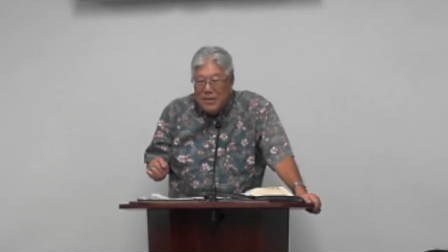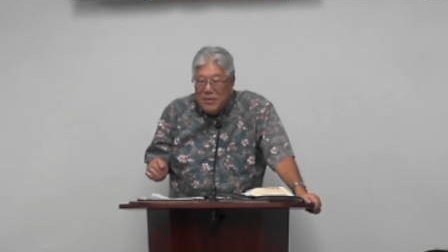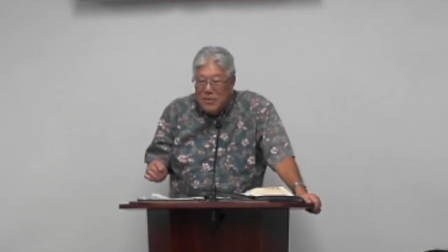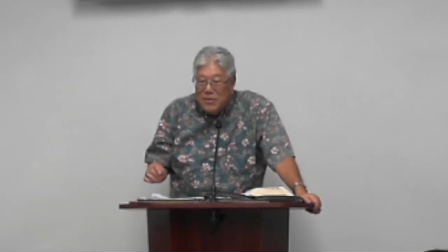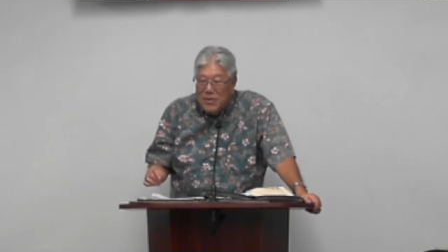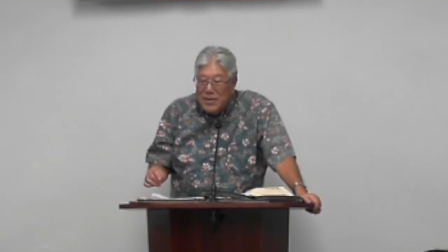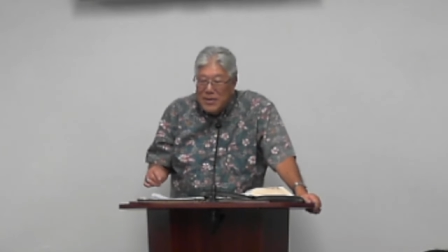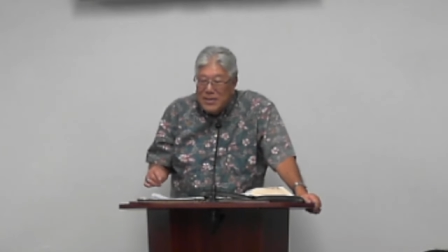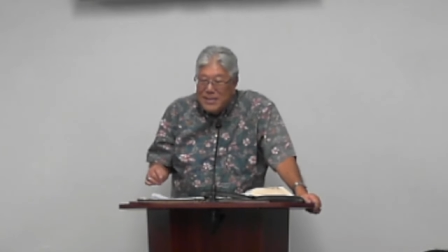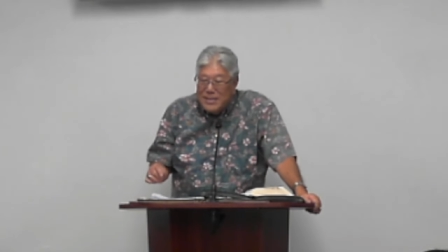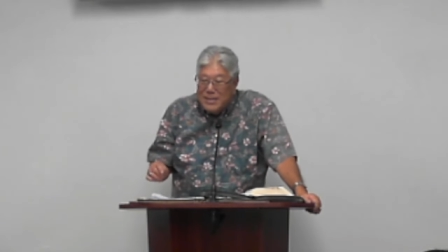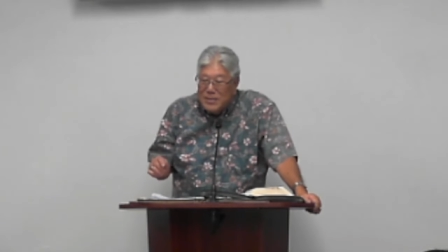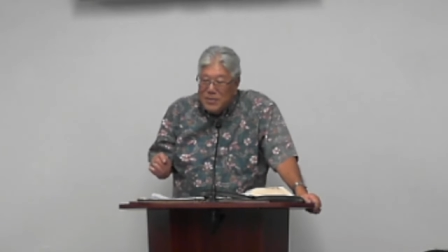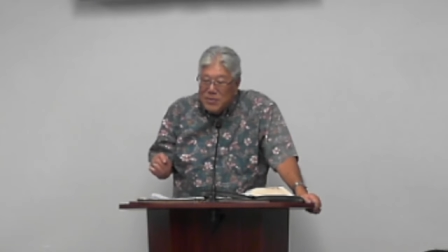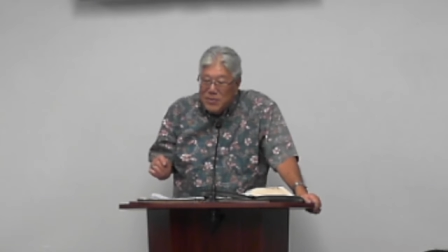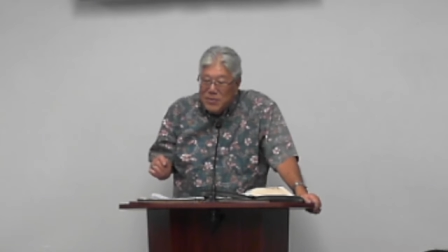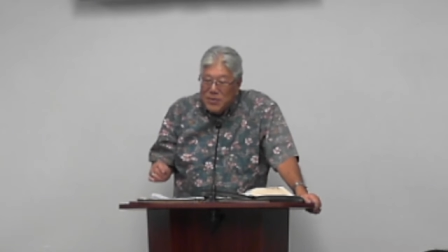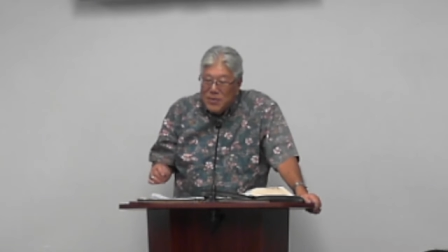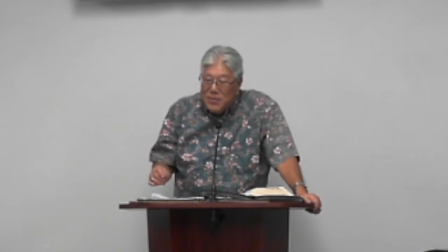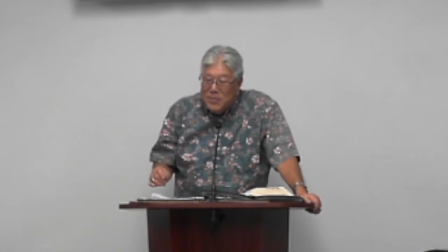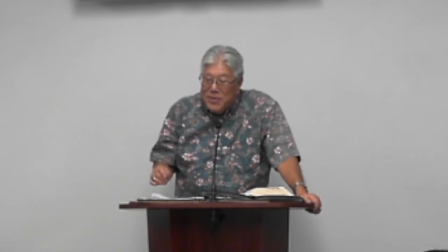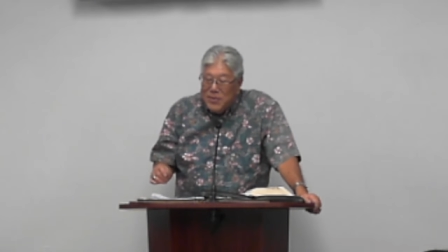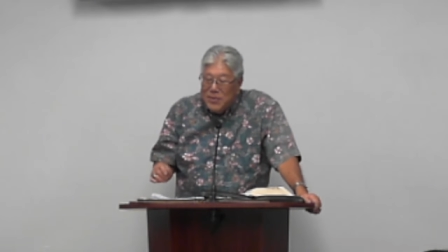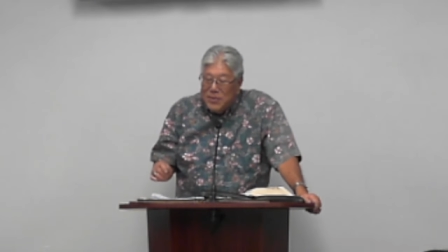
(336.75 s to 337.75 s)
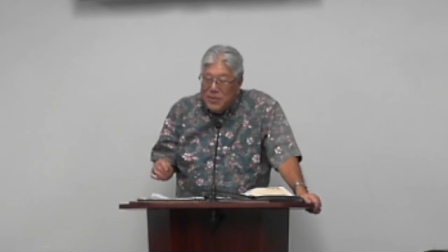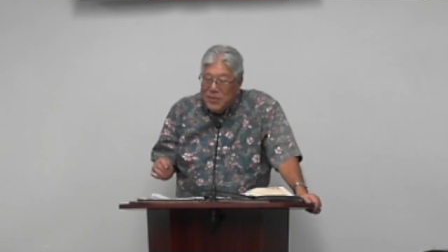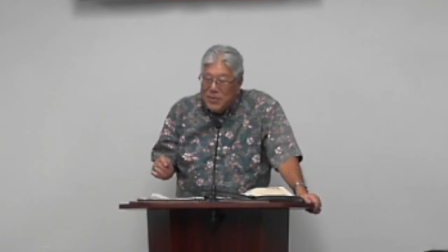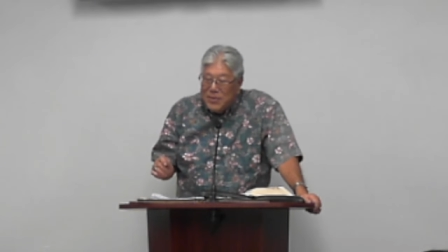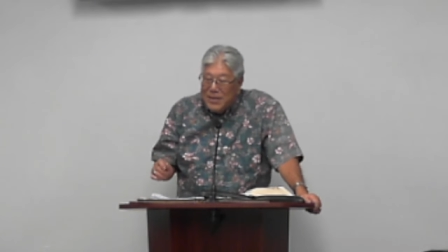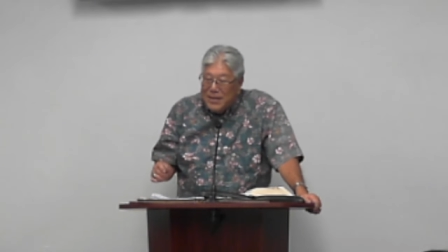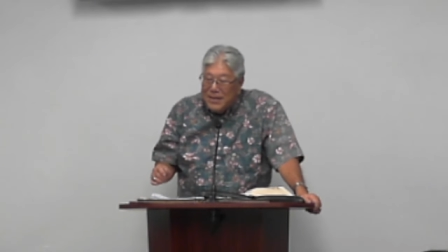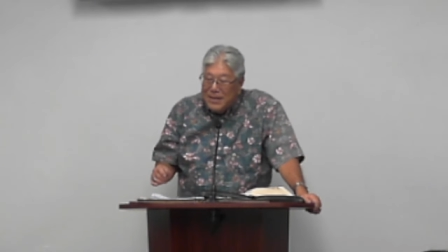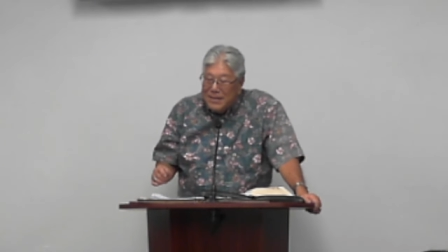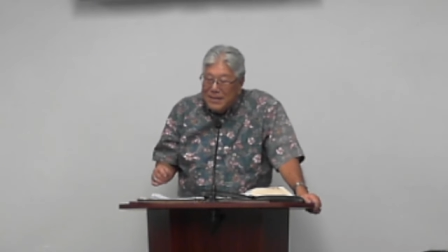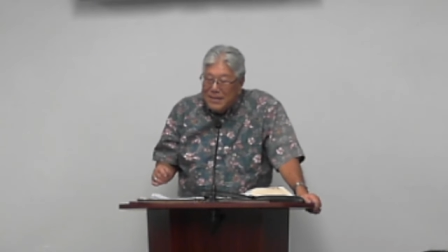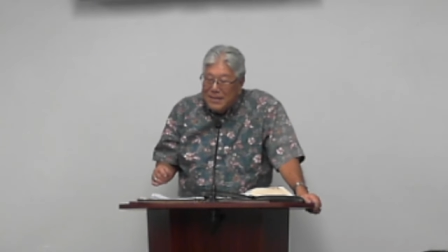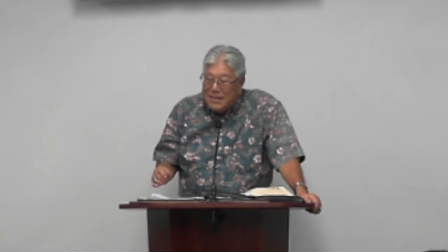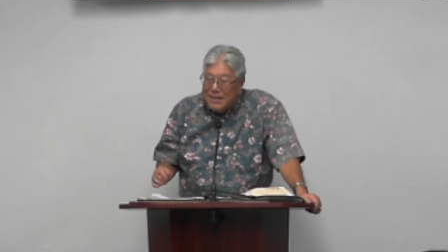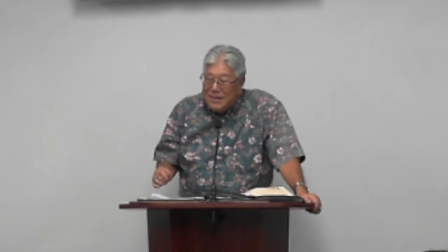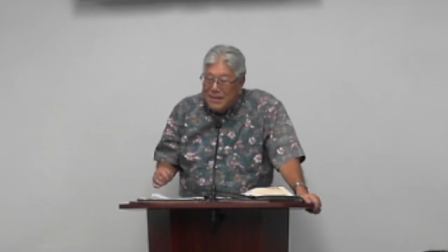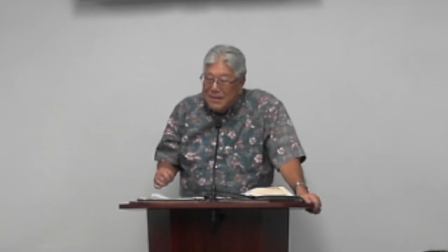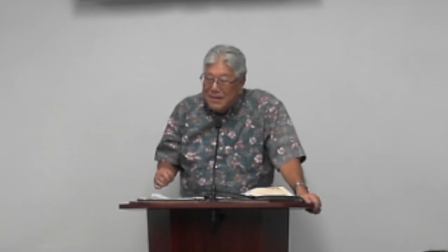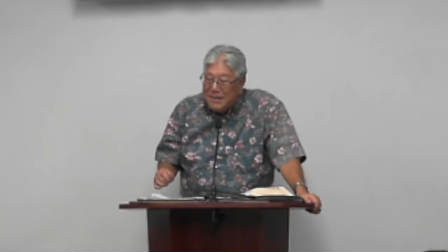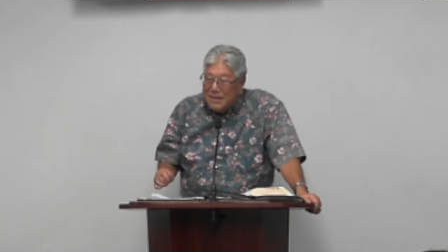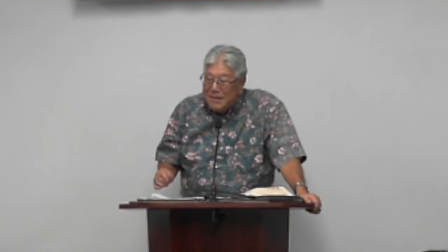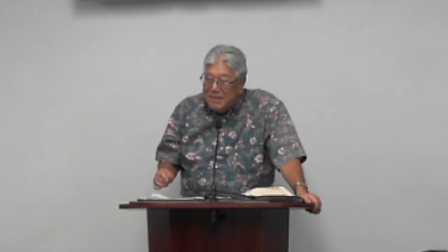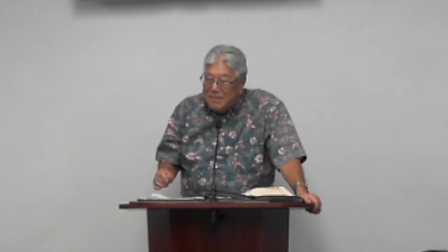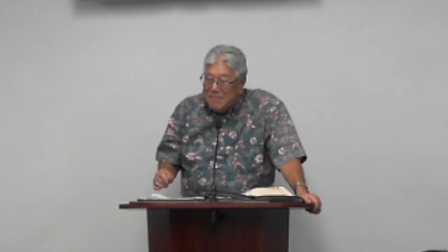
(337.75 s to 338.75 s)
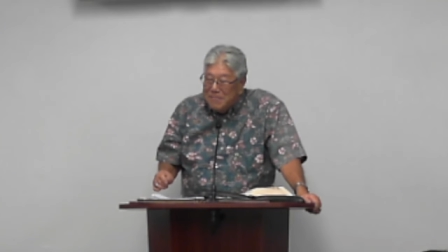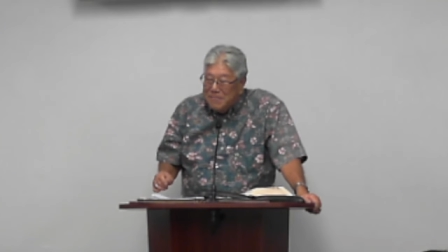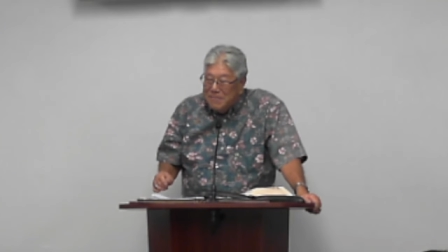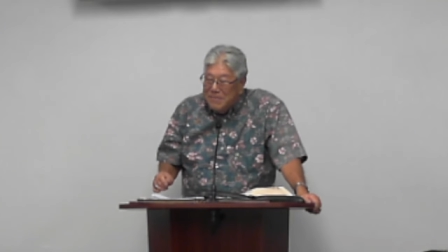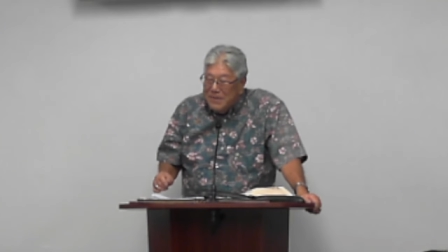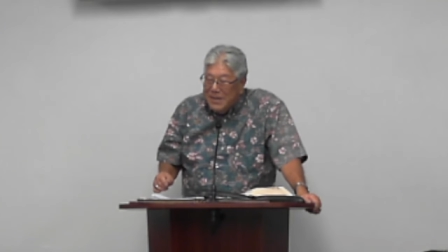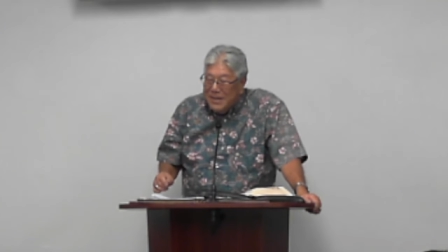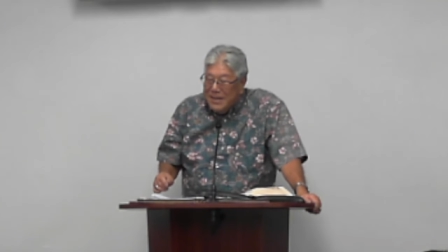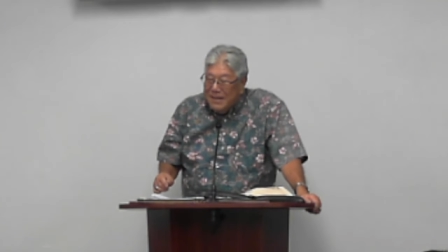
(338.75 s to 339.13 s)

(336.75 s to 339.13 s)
you know, as he took him into the, the, um,